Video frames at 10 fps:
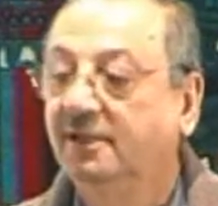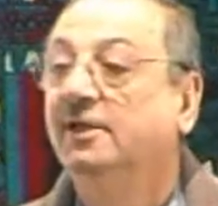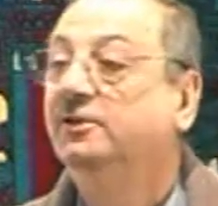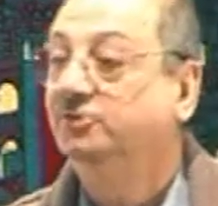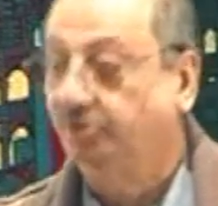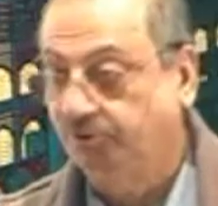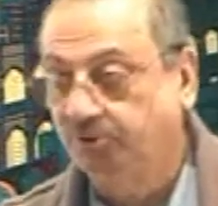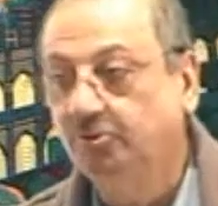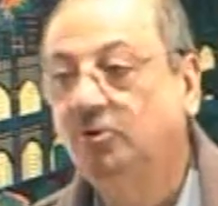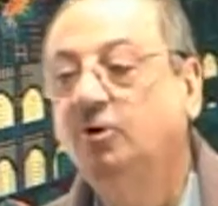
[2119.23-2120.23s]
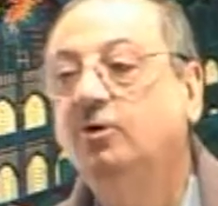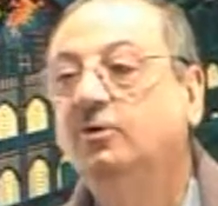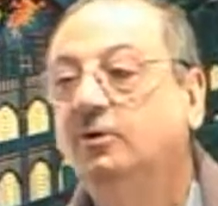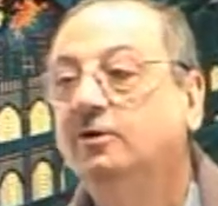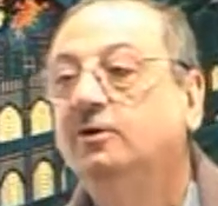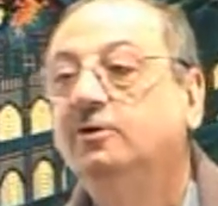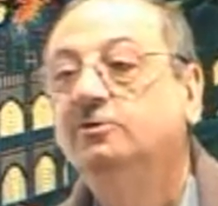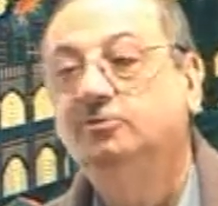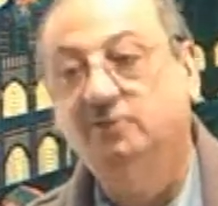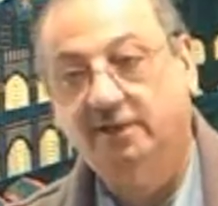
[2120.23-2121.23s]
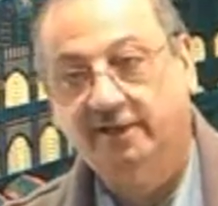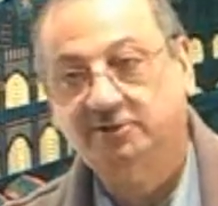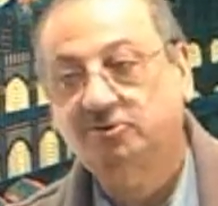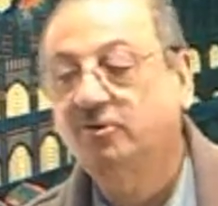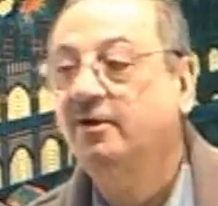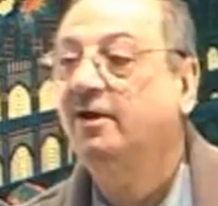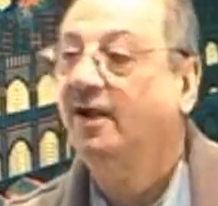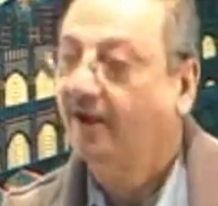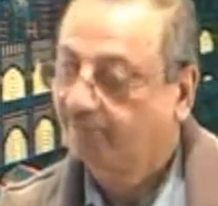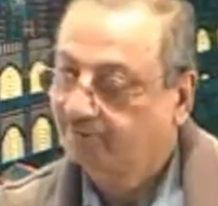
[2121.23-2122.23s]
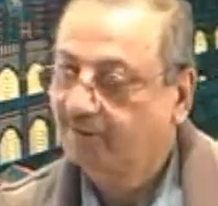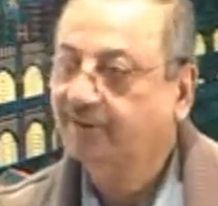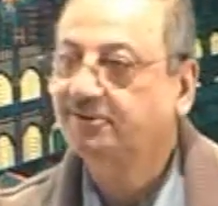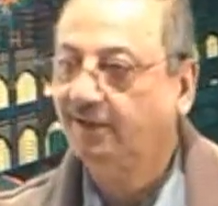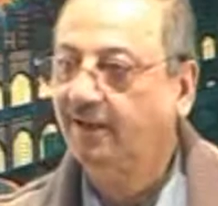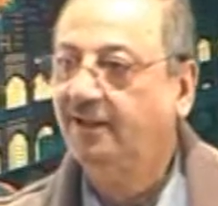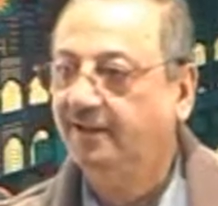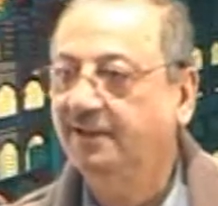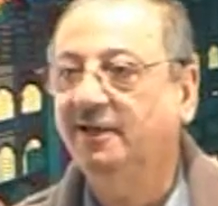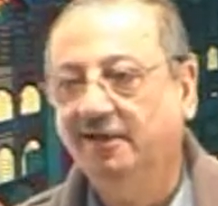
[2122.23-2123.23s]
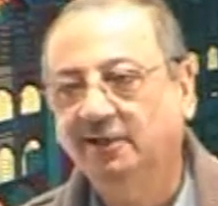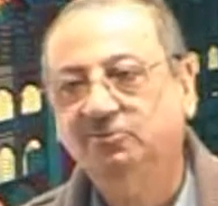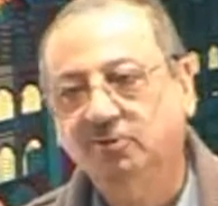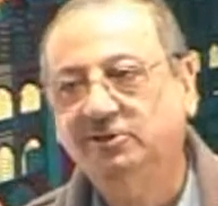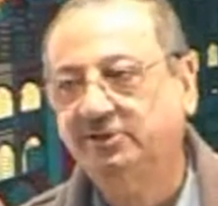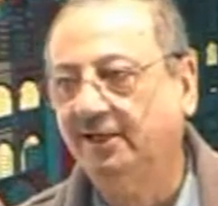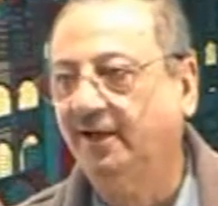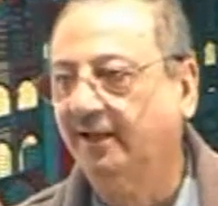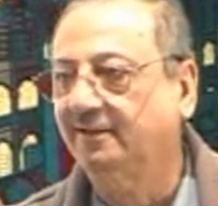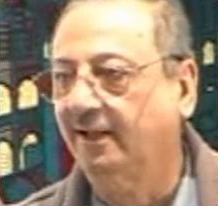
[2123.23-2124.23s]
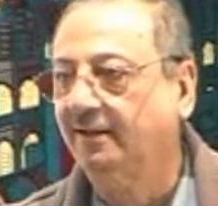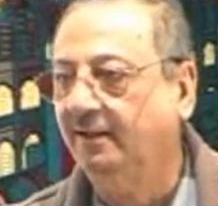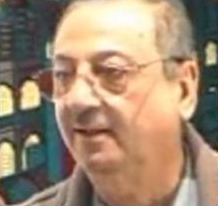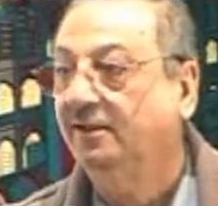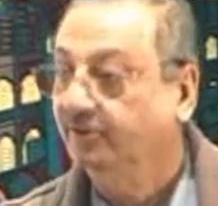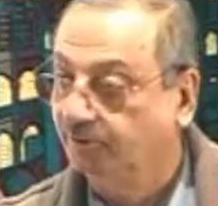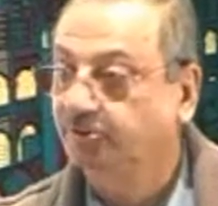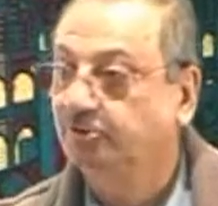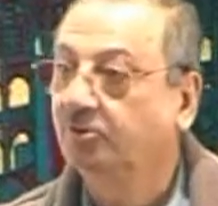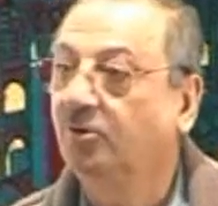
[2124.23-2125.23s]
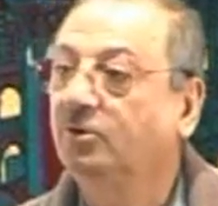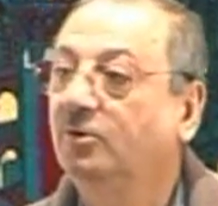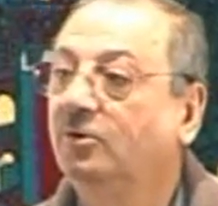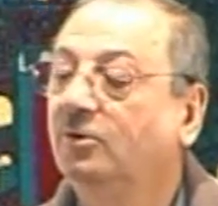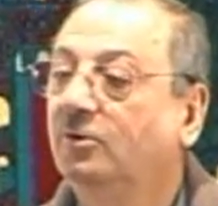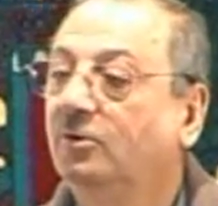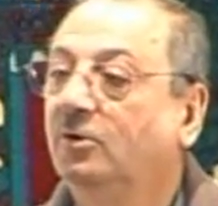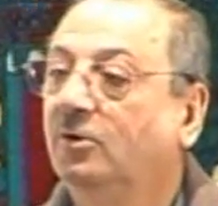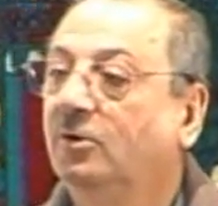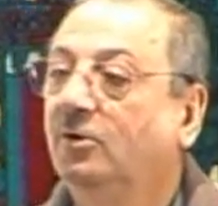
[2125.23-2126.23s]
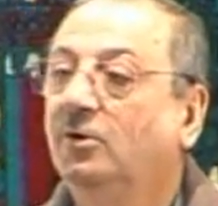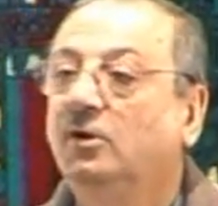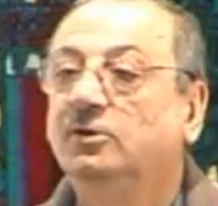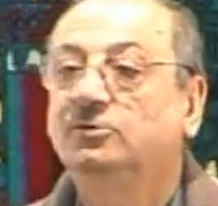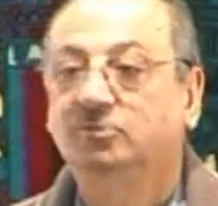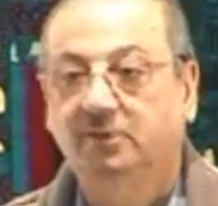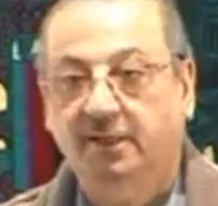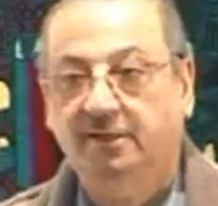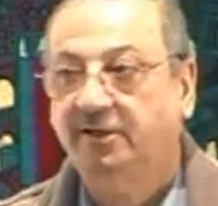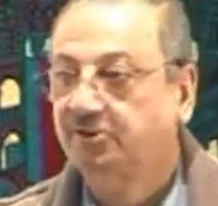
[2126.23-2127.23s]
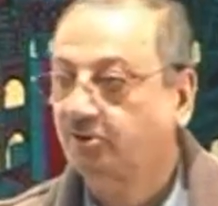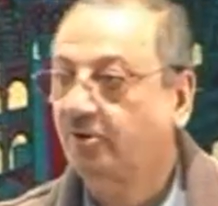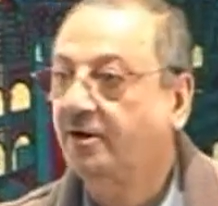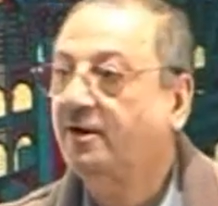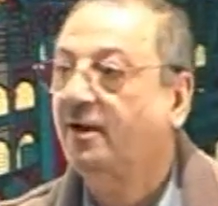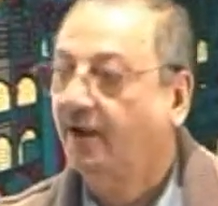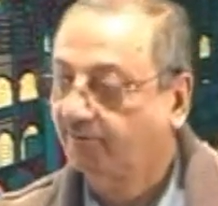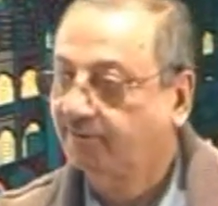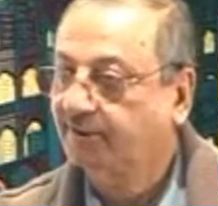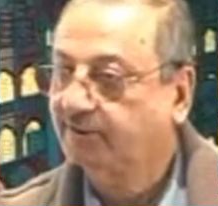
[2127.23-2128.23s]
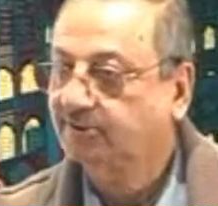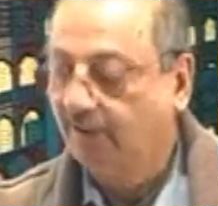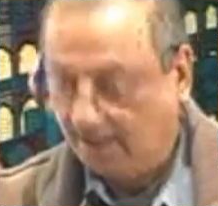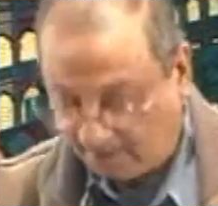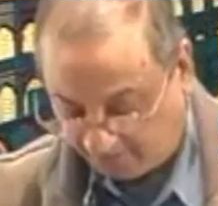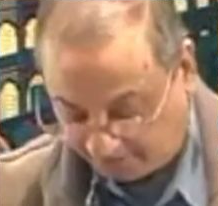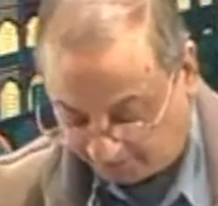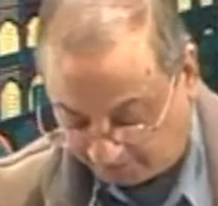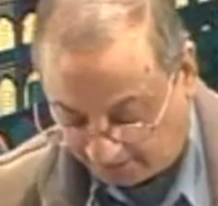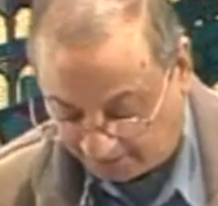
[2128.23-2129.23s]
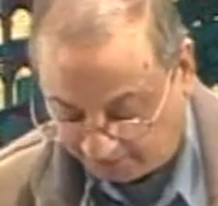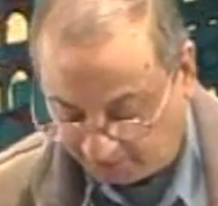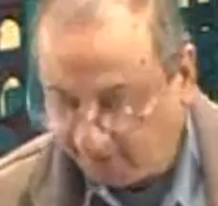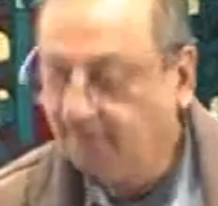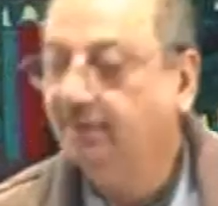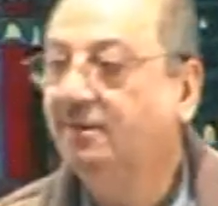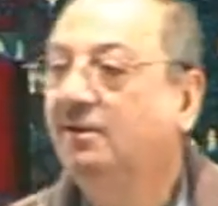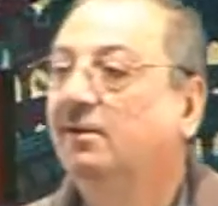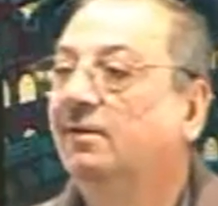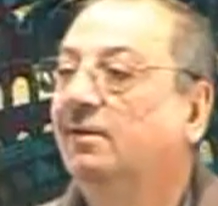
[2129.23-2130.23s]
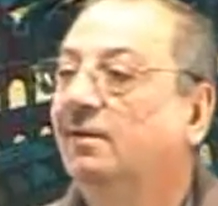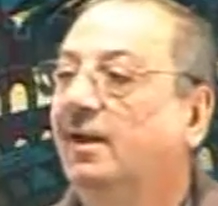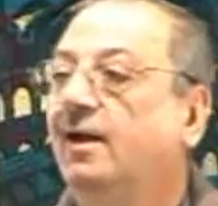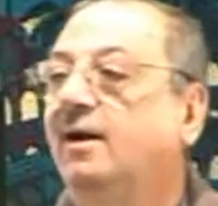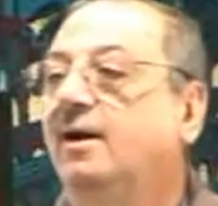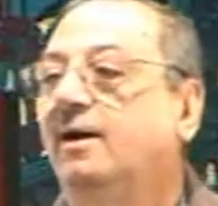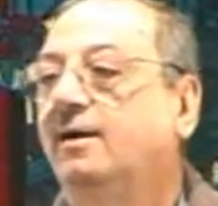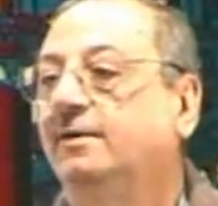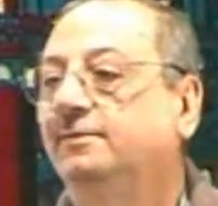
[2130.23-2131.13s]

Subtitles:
Did you go to the restaurant after the salah? In English we'll say like that. Huh? Did you go to the restaurant after the salah? What is the answer? La.